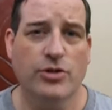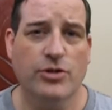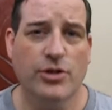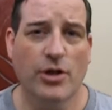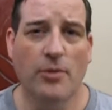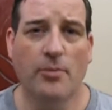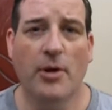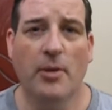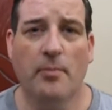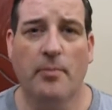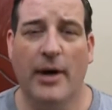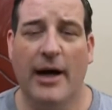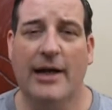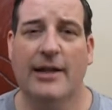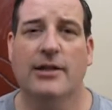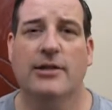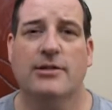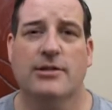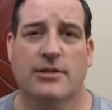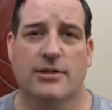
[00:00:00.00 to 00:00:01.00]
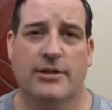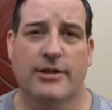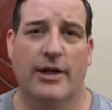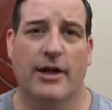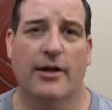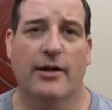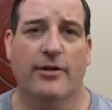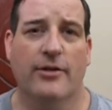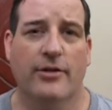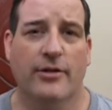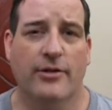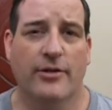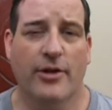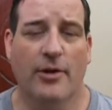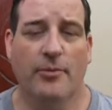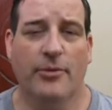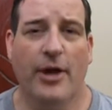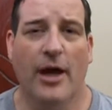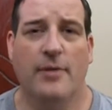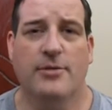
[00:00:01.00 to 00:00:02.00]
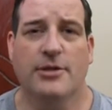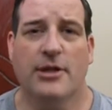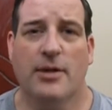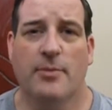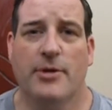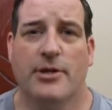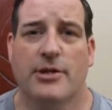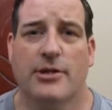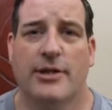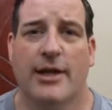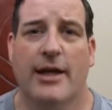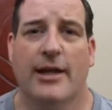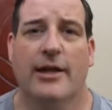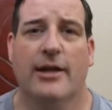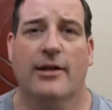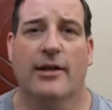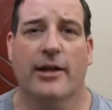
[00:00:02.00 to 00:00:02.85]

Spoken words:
some imbalances there, and sometimes it can be genetic.